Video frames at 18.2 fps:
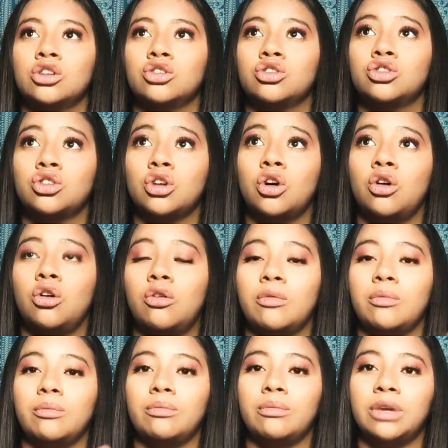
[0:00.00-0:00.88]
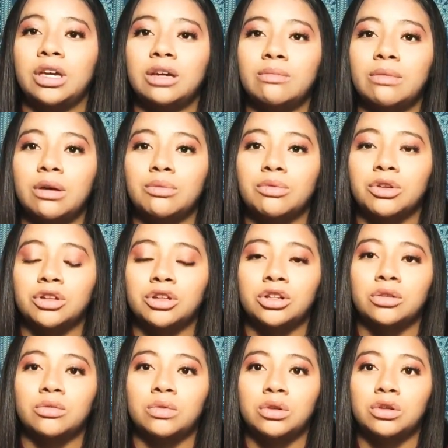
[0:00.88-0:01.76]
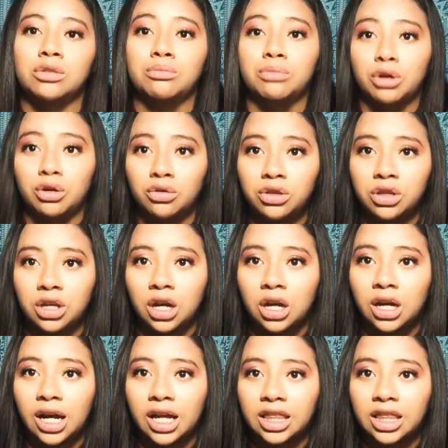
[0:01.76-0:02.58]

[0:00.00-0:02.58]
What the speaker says: So me and my brother, we were both young.